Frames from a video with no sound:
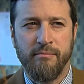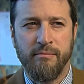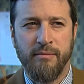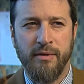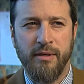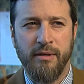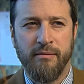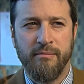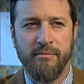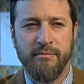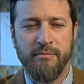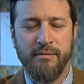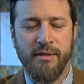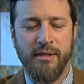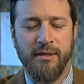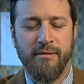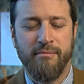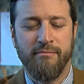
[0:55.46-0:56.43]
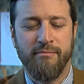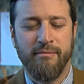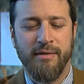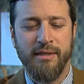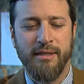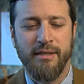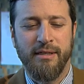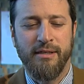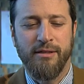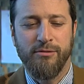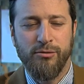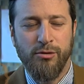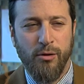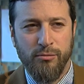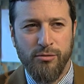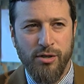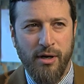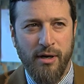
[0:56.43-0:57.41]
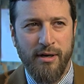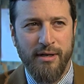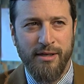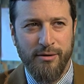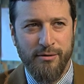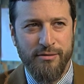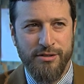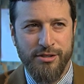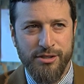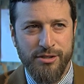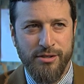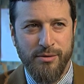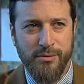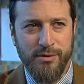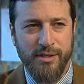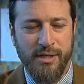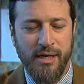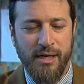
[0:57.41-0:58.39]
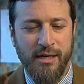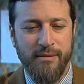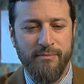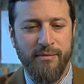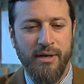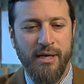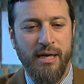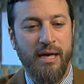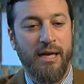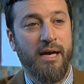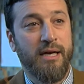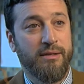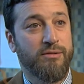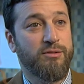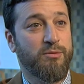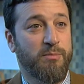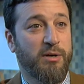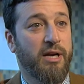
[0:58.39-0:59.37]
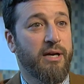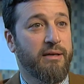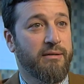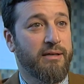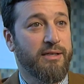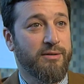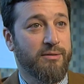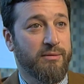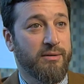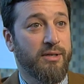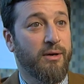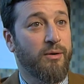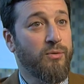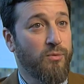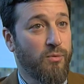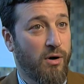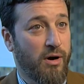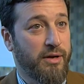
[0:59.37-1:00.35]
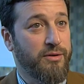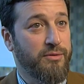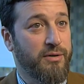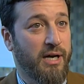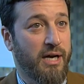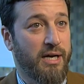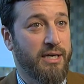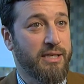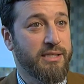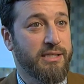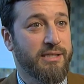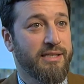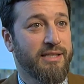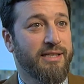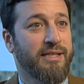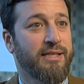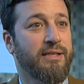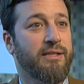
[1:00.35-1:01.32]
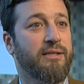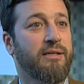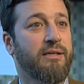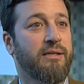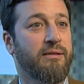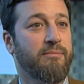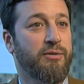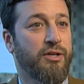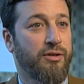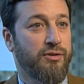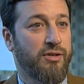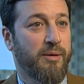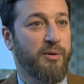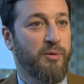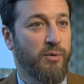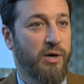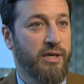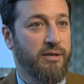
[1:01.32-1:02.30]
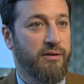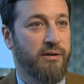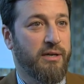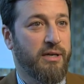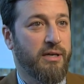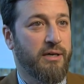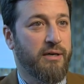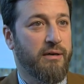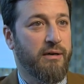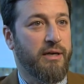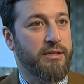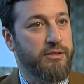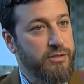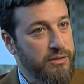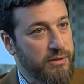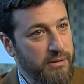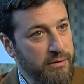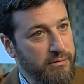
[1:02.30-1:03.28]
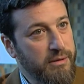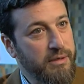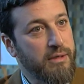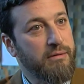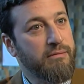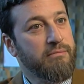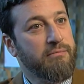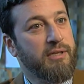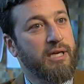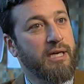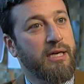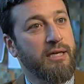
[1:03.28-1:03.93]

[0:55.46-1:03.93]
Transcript: you know, um, don't talk, you know, this isn't your time. And I, it's, but I, inter, you know, who are you guys? Um, can you tell me why you're here? And, you know, then I